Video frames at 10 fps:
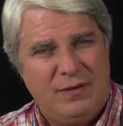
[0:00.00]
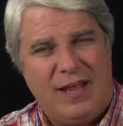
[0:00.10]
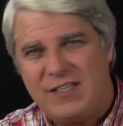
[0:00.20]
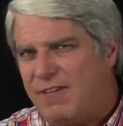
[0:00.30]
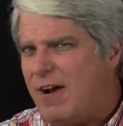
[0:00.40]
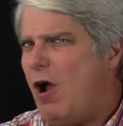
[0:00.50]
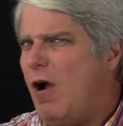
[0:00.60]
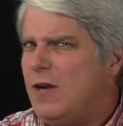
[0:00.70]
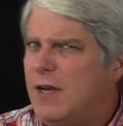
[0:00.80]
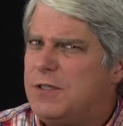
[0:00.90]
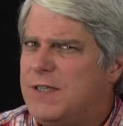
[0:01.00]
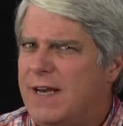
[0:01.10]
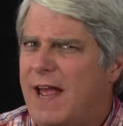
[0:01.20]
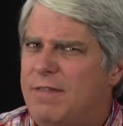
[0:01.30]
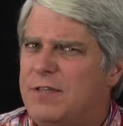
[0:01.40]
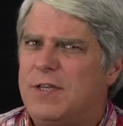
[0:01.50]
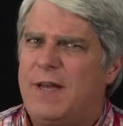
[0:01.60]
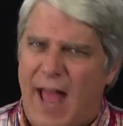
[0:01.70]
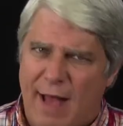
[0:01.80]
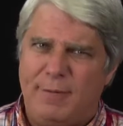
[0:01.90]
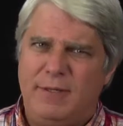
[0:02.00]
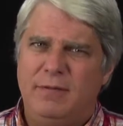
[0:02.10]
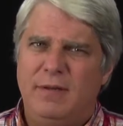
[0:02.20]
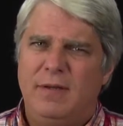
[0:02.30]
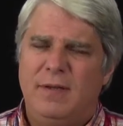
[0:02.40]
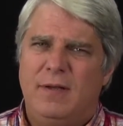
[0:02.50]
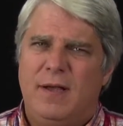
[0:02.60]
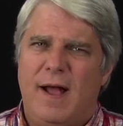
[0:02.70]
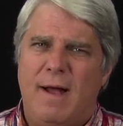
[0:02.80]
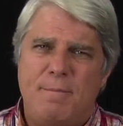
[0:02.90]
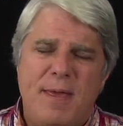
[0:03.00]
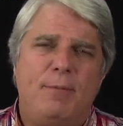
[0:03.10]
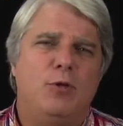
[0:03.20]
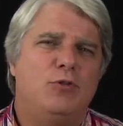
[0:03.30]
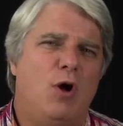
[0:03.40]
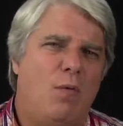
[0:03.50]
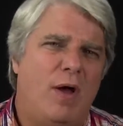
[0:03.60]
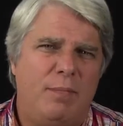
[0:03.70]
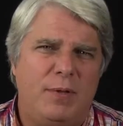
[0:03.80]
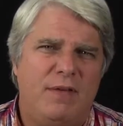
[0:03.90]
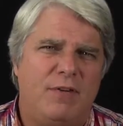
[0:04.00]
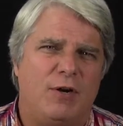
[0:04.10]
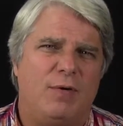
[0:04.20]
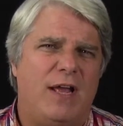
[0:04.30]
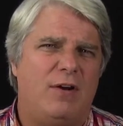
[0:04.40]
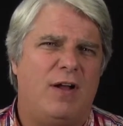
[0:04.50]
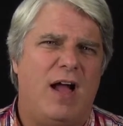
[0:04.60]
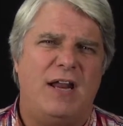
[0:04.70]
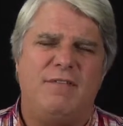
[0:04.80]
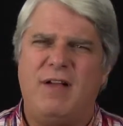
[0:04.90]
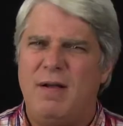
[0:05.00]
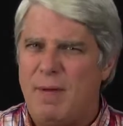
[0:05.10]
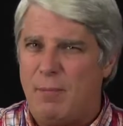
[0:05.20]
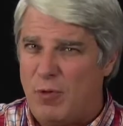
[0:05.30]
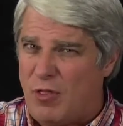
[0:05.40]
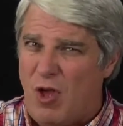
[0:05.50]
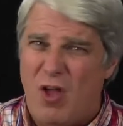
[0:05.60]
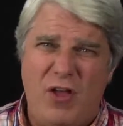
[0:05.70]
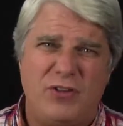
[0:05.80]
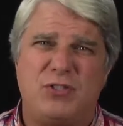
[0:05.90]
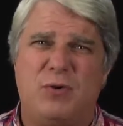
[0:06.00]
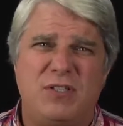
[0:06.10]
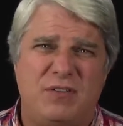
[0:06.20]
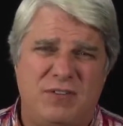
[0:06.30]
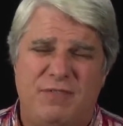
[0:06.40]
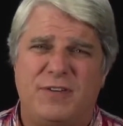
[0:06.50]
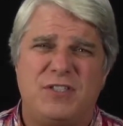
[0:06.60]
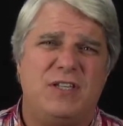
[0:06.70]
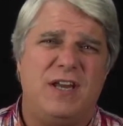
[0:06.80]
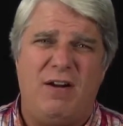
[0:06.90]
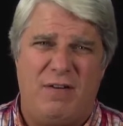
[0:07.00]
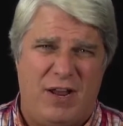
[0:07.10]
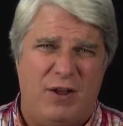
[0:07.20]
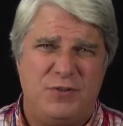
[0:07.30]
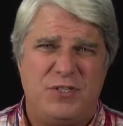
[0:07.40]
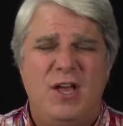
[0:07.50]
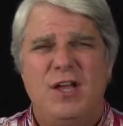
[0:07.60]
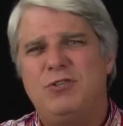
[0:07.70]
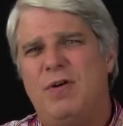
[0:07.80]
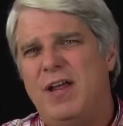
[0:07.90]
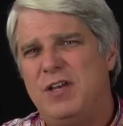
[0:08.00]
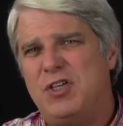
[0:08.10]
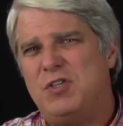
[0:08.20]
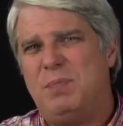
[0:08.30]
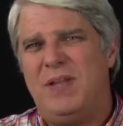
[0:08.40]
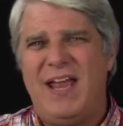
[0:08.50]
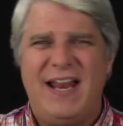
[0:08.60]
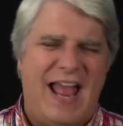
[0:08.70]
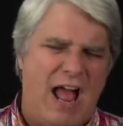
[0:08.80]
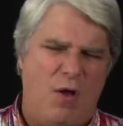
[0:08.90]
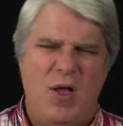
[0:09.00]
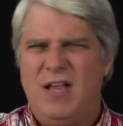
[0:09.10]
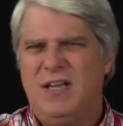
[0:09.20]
Now, it's very hard to understand how this could happen. People who don't want to believe in a creator God have come up with all sorts of different scenarios trying to explain how